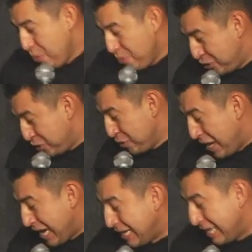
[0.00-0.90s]
would you
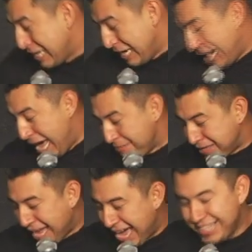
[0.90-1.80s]
like a
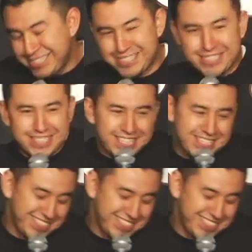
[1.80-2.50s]
lap dance?